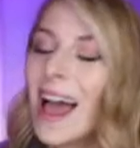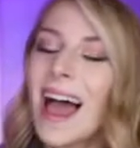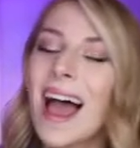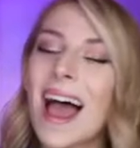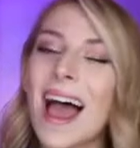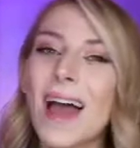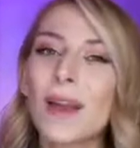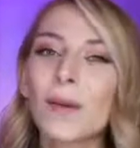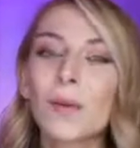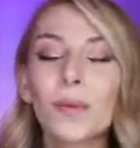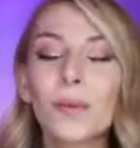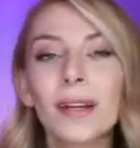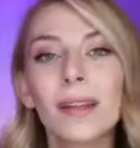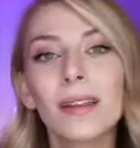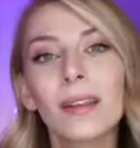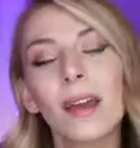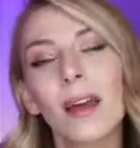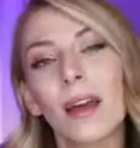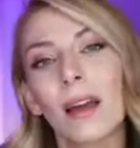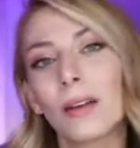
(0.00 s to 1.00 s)
and
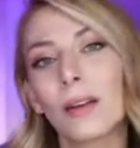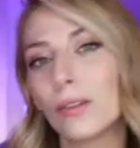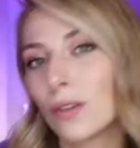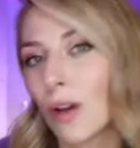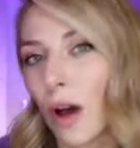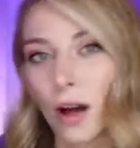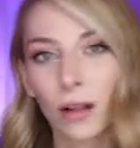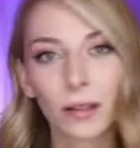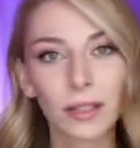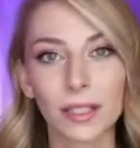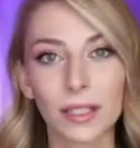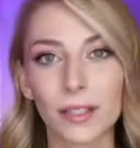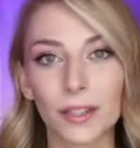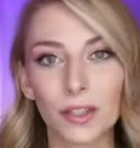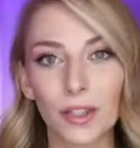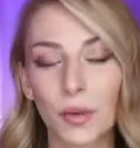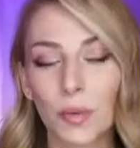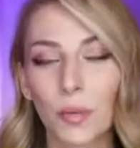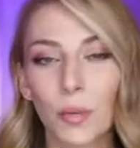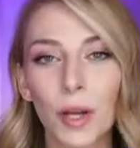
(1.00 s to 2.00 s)
really
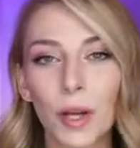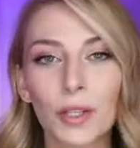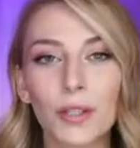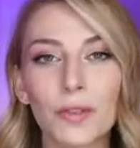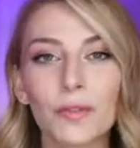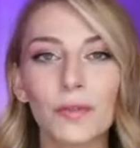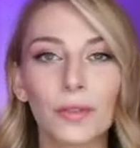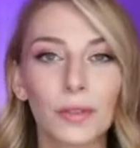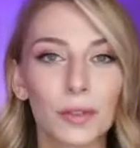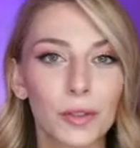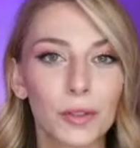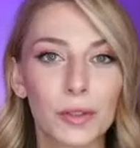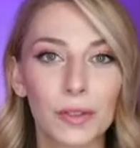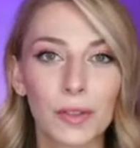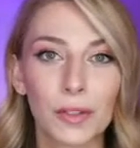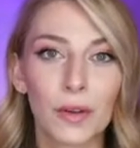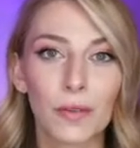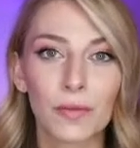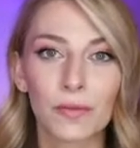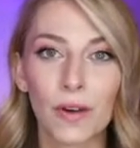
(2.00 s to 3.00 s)
acknowledge what you've learned
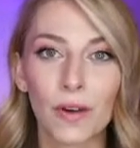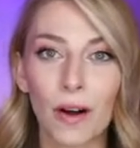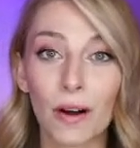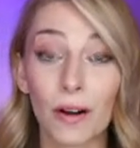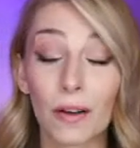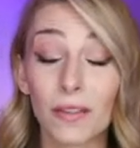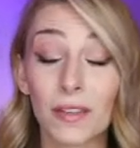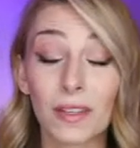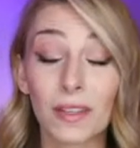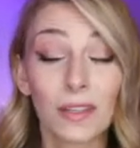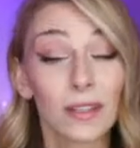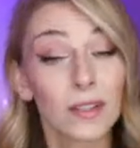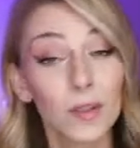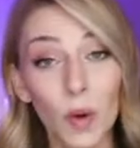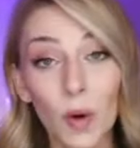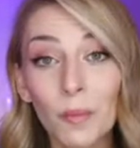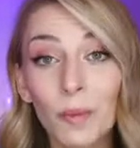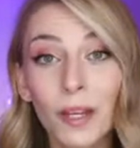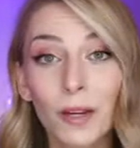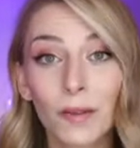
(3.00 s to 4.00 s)
so far this
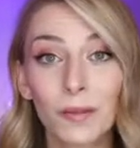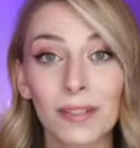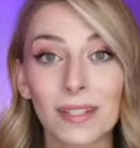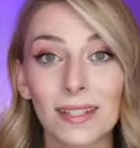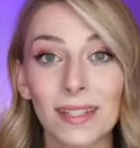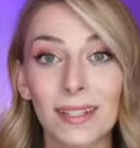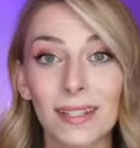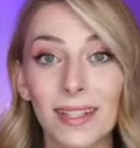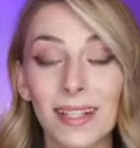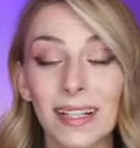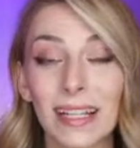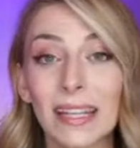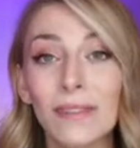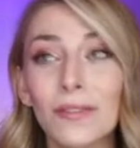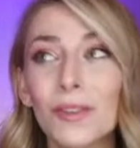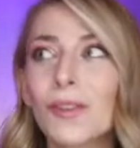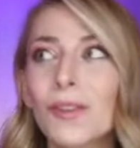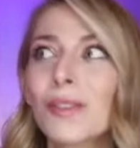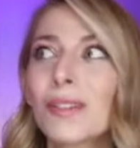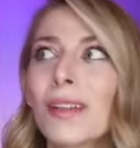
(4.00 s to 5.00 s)
Scorpio season. Give
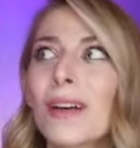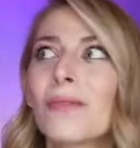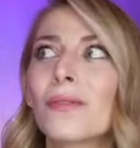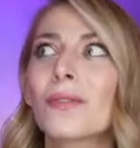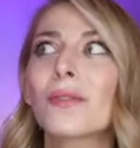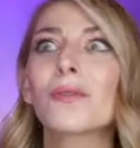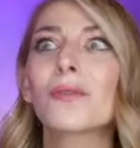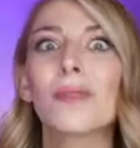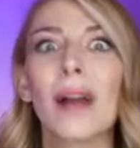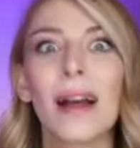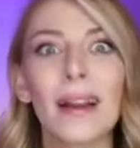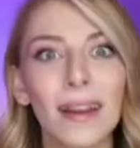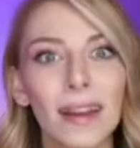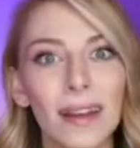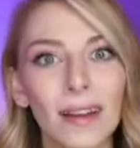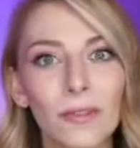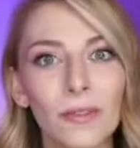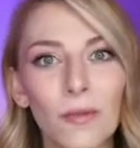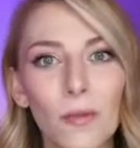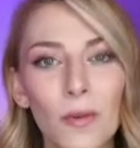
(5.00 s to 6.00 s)
yourself
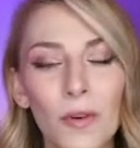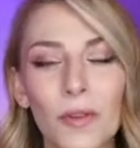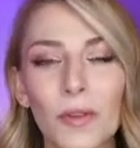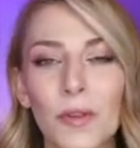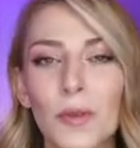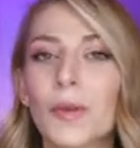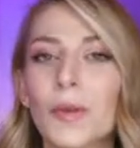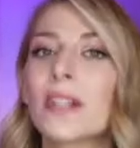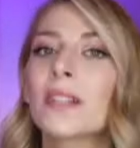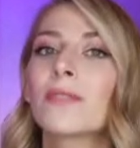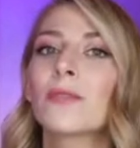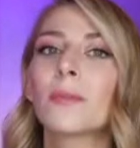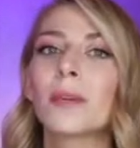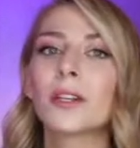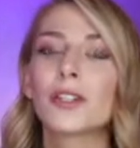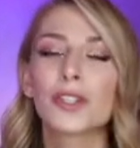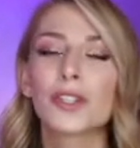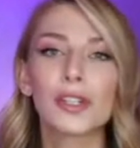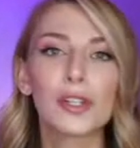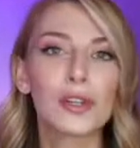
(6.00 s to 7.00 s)
credit for the
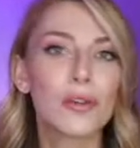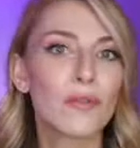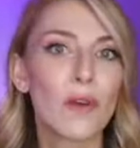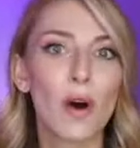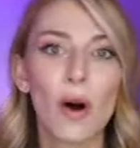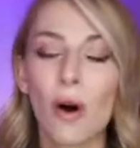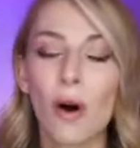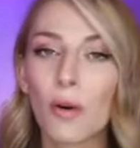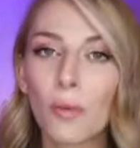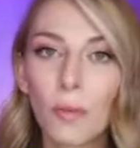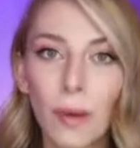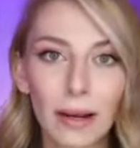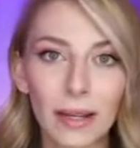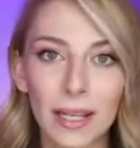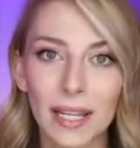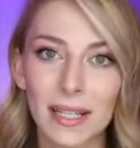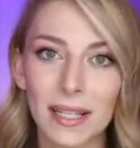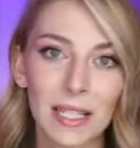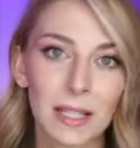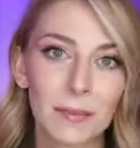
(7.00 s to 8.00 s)
transformation you've
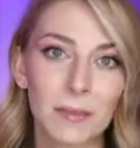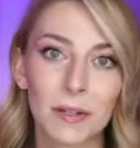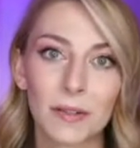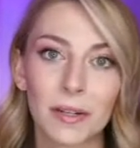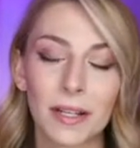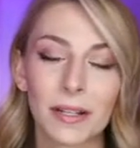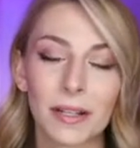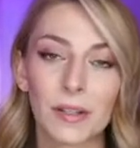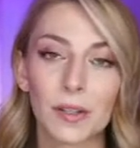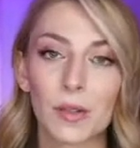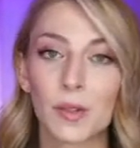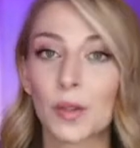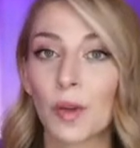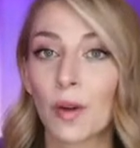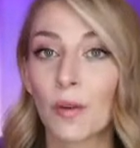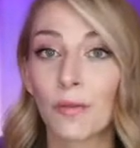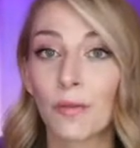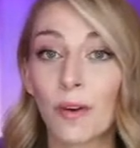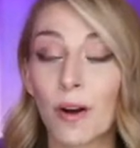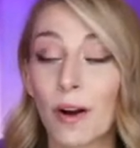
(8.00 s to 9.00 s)
already experienced
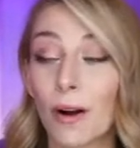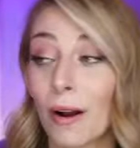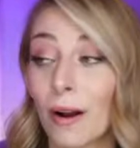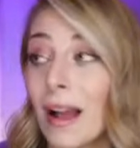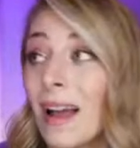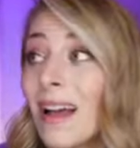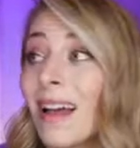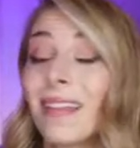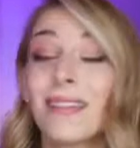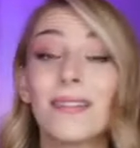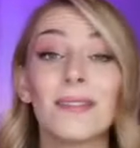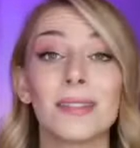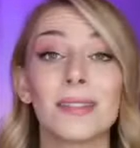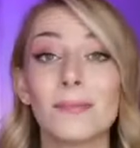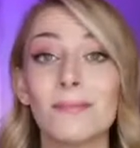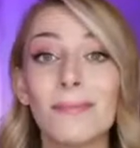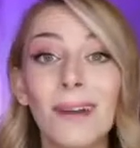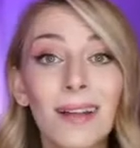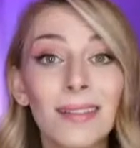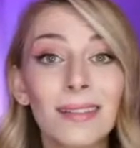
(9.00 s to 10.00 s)
so far
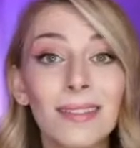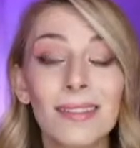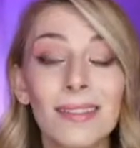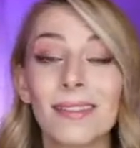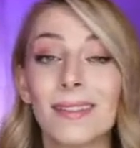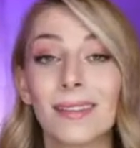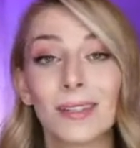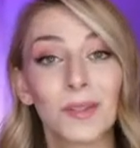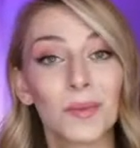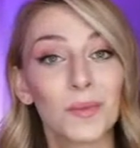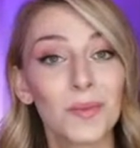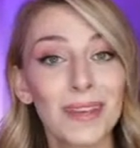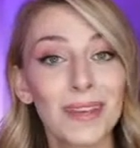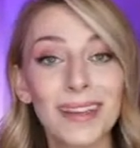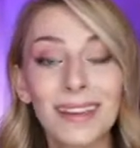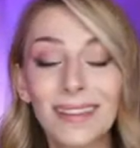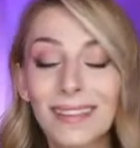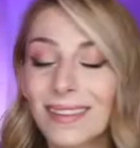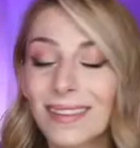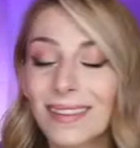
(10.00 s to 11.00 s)
this month, this
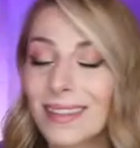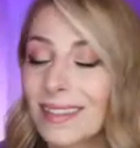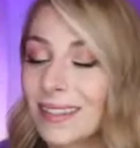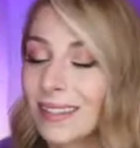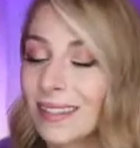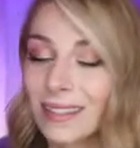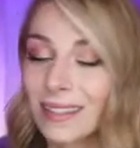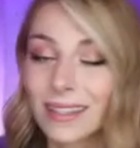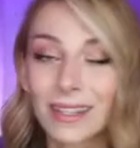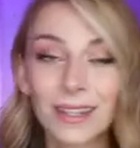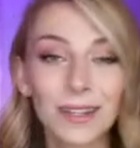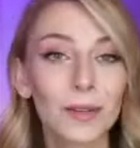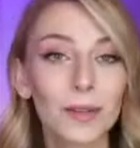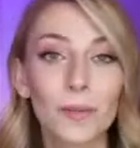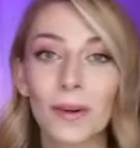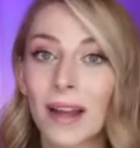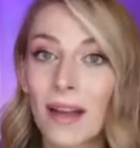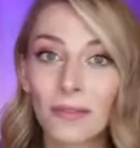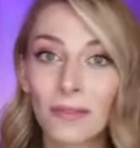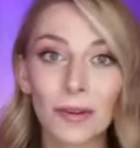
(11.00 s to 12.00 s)
week, this year,
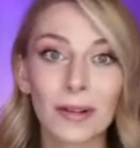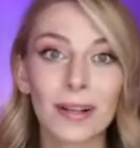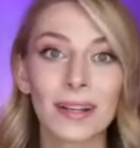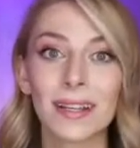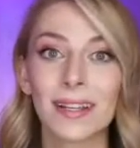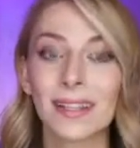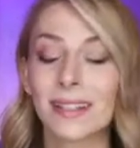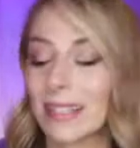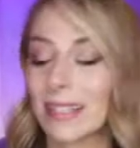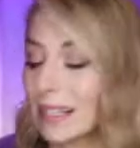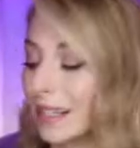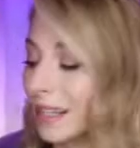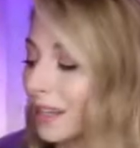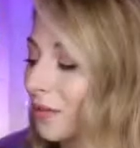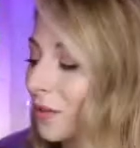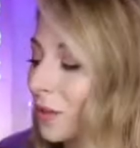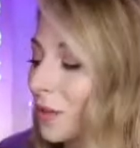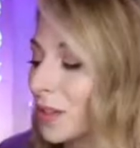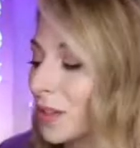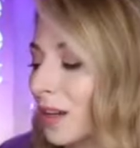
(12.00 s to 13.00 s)
whatever it is.
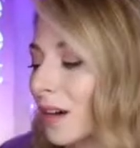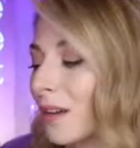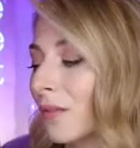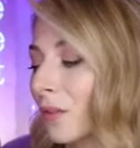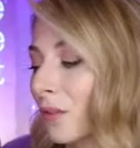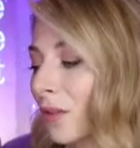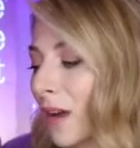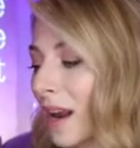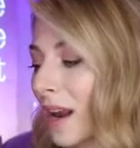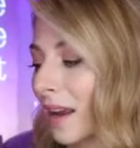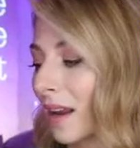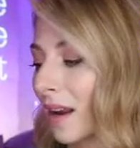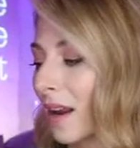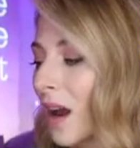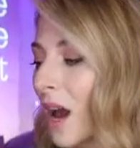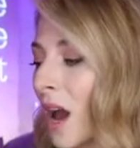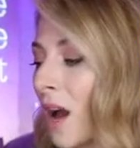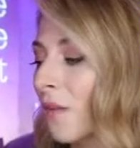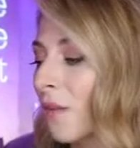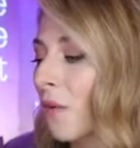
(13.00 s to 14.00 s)
Give yourself credit
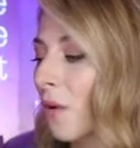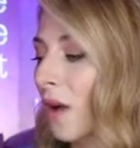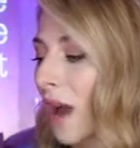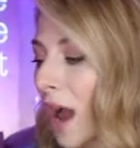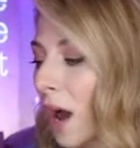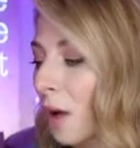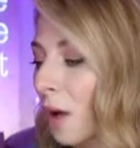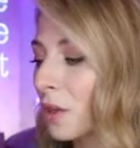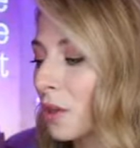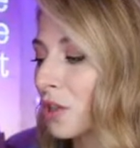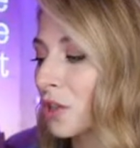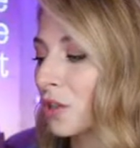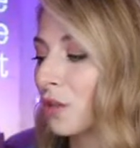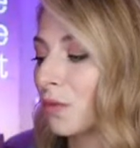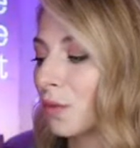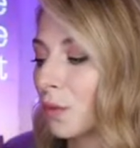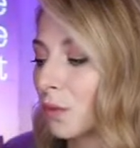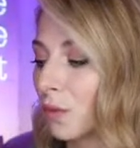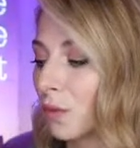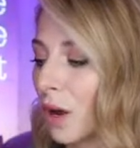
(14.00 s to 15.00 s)
for how much
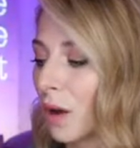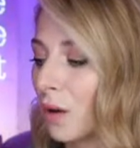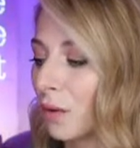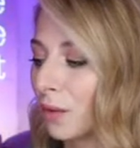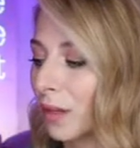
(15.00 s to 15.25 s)
you've grown.